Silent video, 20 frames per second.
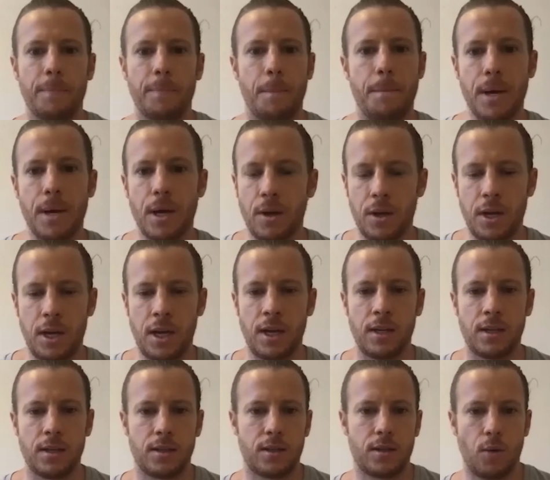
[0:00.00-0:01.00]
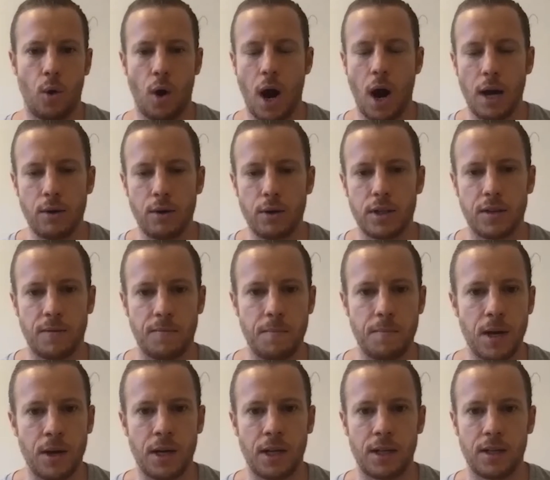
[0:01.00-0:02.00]
billions or hundreds of
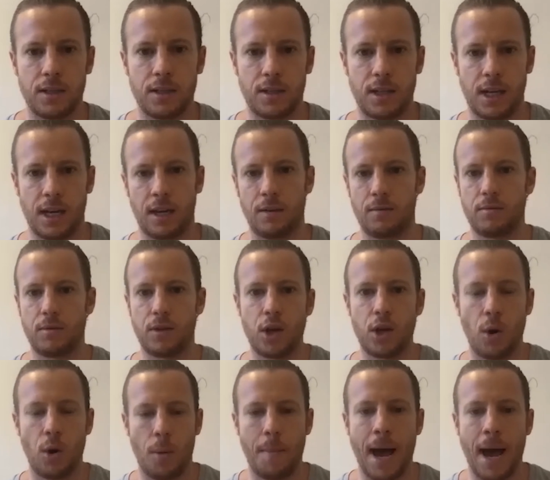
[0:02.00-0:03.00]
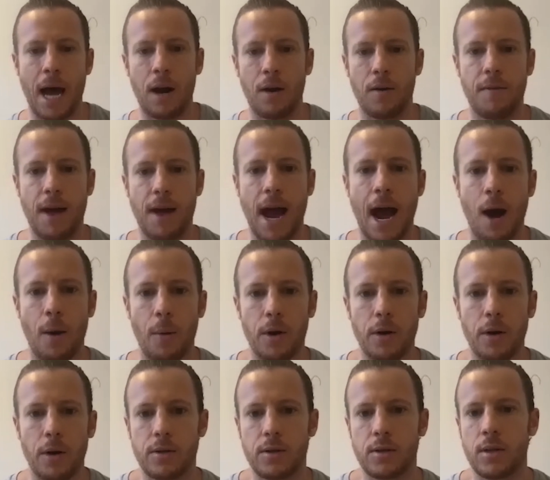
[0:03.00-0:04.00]
millions in, a matter of
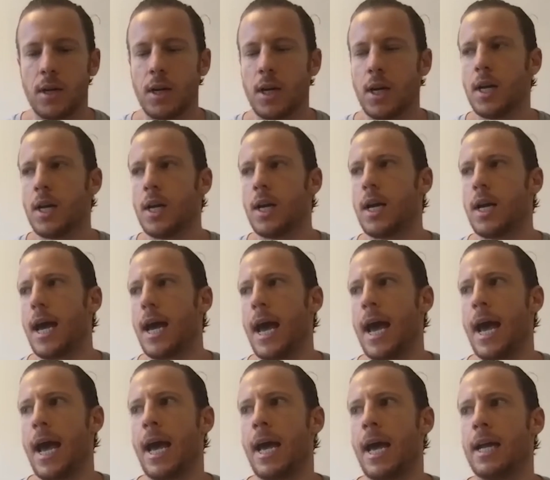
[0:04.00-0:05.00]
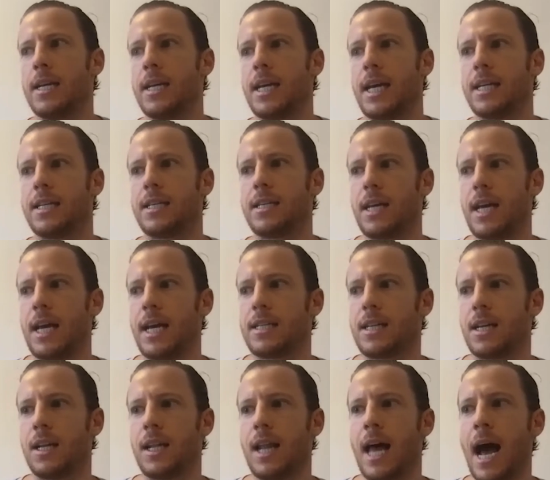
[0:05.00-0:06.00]
hours. And it's
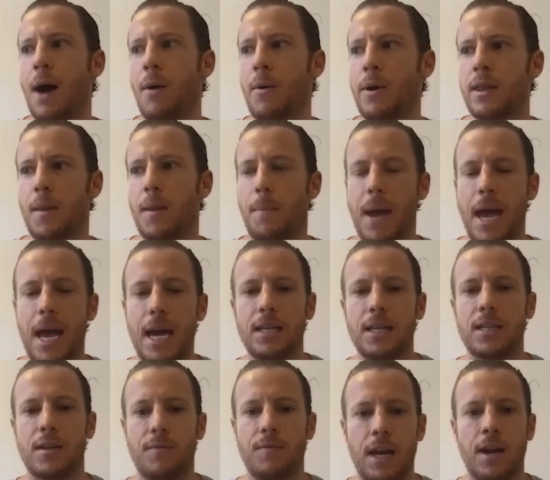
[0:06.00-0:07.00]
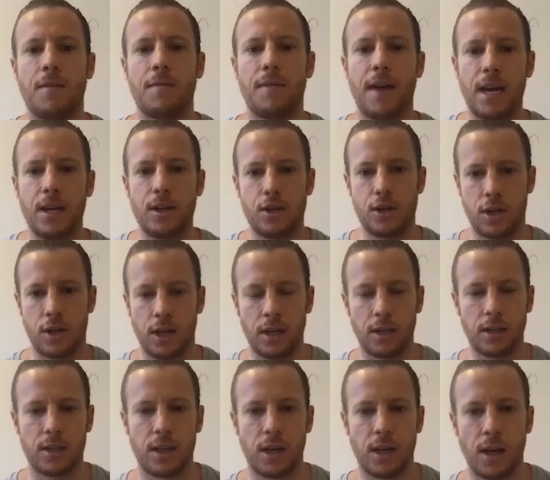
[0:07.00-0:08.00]
allowing the pace of
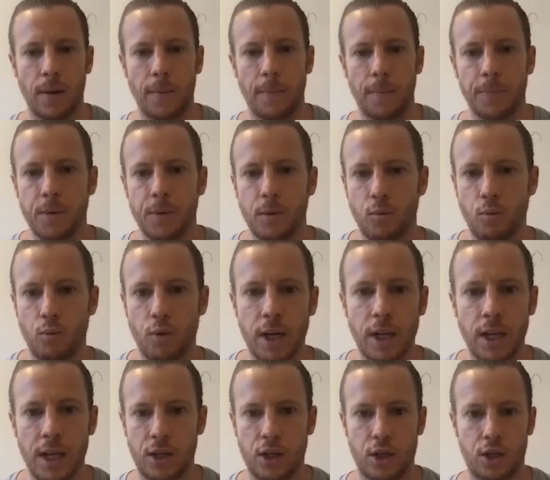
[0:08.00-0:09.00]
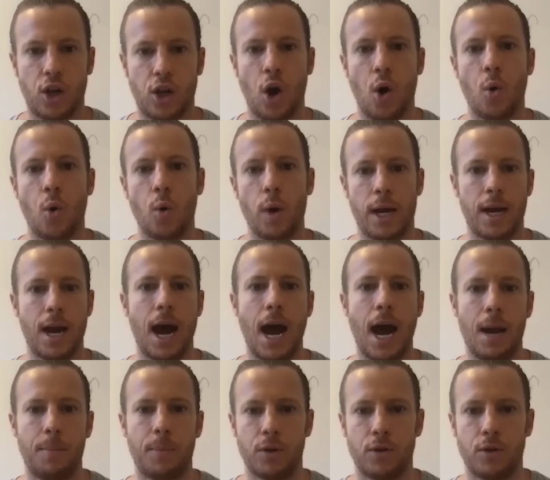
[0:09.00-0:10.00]
innovation to really just go into
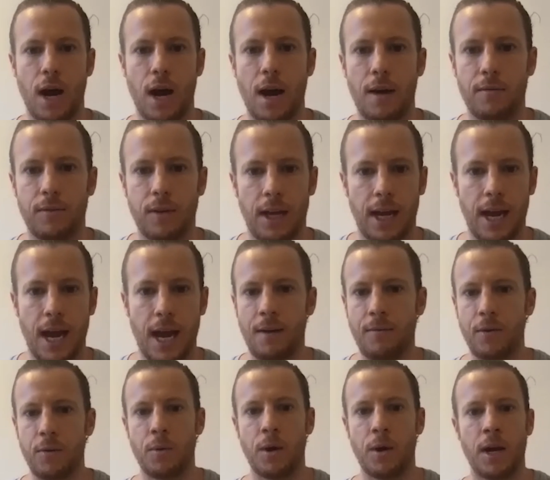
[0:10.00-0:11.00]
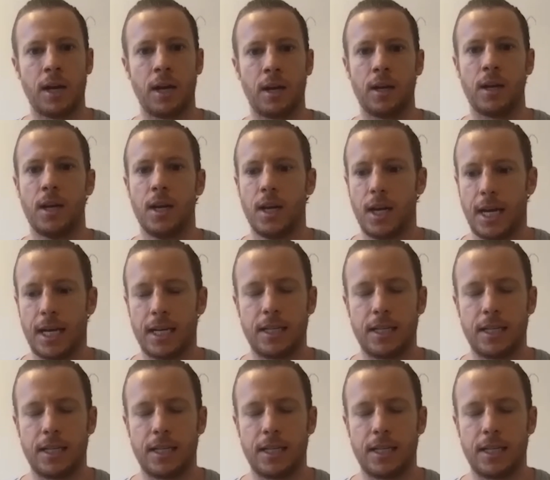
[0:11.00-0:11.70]
hyperdrive. Like everyone in